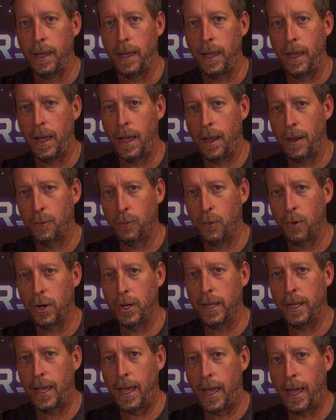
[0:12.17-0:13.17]

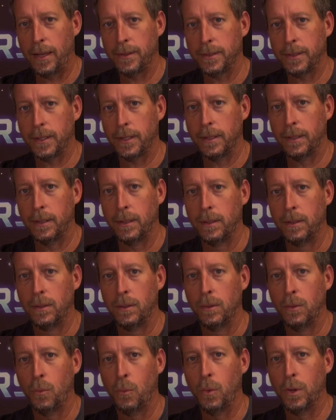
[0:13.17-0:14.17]
every gasket
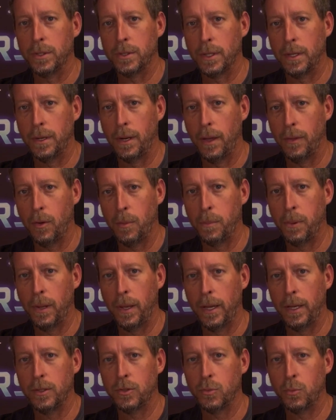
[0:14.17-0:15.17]
was another
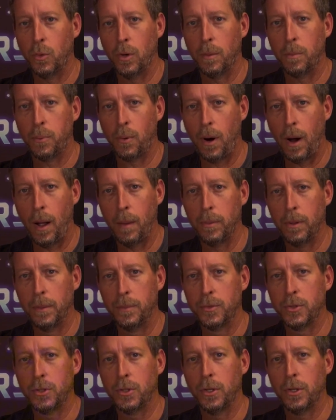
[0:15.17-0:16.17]
place where
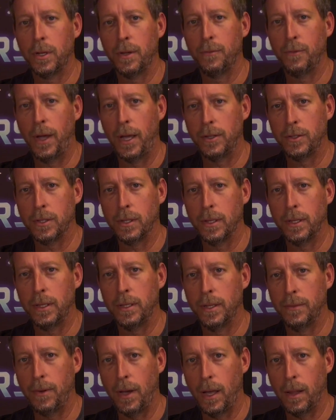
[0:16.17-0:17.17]
problems could eventually
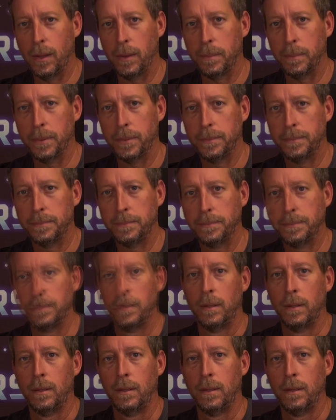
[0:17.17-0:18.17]
develop.
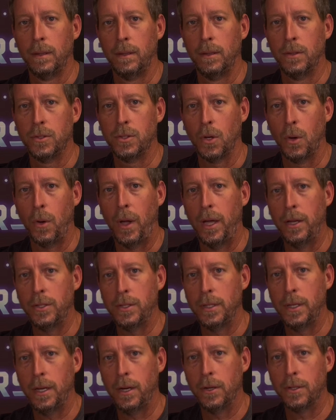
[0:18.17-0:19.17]
So
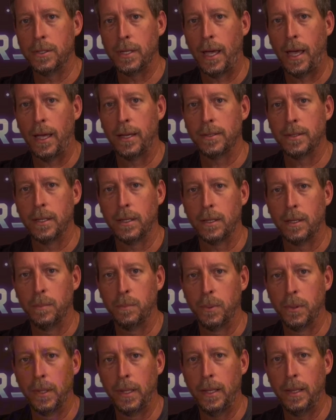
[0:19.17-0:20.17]
engineers asked a
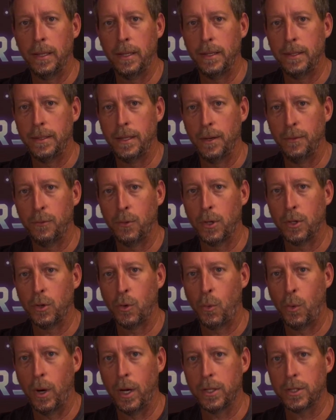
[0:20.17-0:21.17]
completely different
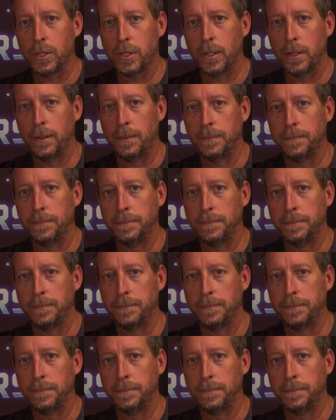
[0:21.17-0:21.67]
question.